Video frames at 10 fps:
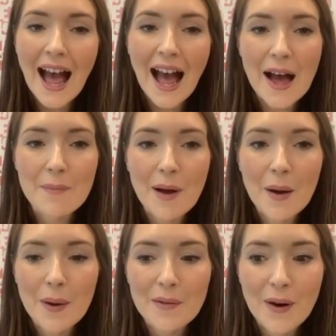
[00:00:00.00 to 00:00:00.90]

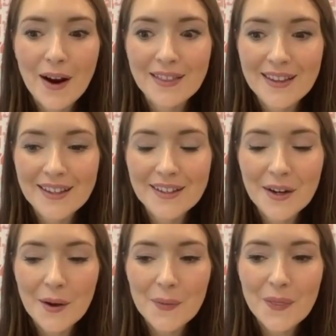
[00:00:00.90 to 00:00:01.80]
However, I think
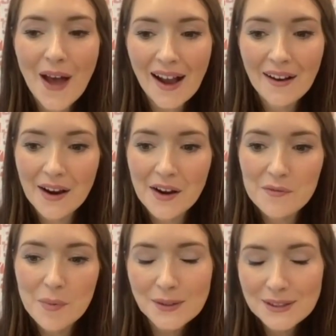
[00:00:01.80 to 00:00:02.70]
that kind of
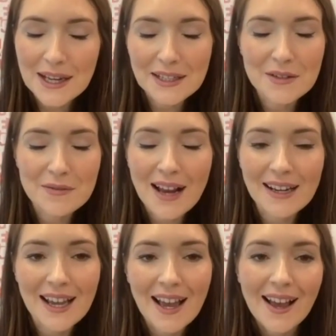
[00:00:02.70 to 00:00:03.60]
post-election
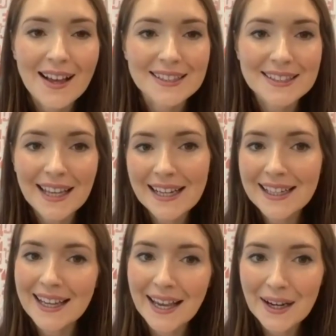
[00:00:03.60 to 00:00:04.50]
rally has
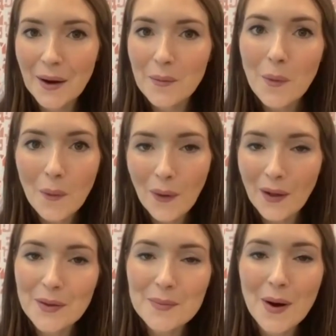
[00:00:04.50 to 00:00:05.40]
slightly hit a wall
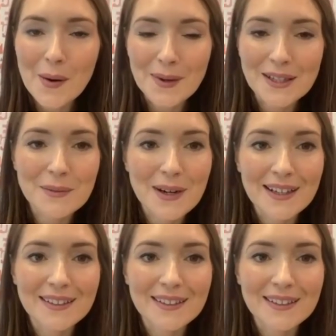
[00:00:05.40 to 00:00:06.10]
at the moment when